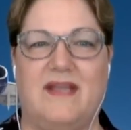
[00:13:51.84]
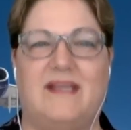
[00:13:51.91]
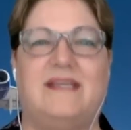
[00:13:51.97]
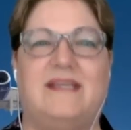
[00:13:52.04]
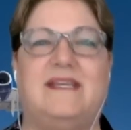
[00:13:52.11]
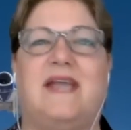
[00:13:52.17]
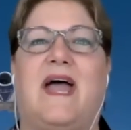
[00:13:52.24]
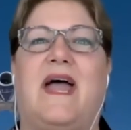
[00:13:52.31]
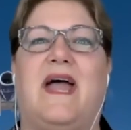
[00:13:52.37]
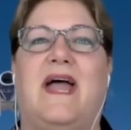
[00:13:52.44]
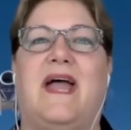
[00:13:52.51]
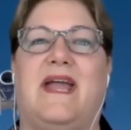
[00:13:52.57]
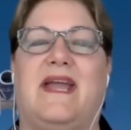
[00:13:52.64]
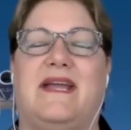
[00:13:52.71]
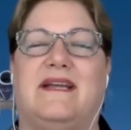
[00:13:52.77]

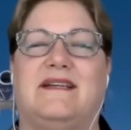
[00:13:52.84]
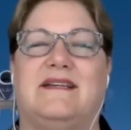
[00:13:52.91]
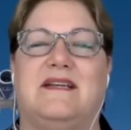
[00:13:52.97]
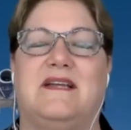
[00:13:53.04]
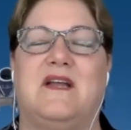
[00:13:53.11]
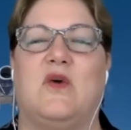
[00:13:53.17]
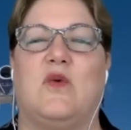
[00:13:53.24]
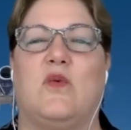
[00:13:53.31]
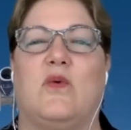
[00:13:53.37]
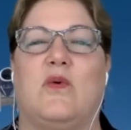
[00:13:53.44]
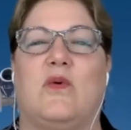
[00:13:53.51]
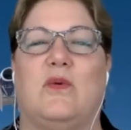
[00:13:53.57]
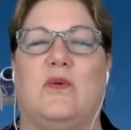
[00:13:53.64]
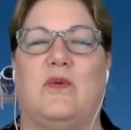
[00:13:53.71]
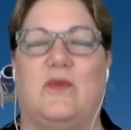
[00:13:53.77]
Yay.
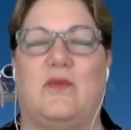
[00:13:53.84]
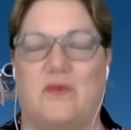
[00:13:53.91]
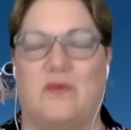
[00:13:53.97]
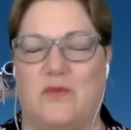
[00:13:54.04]
Excellent.